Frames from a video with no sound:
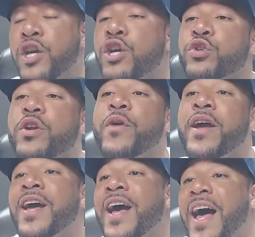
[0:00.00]
So anyway,
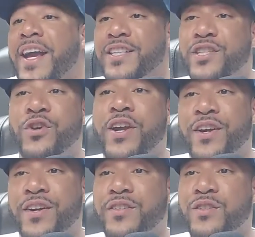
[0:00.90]
I get this
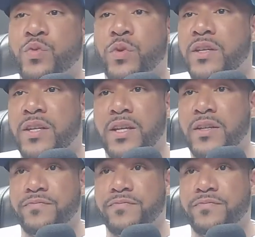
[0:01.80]
Traeger Sweet and Heat.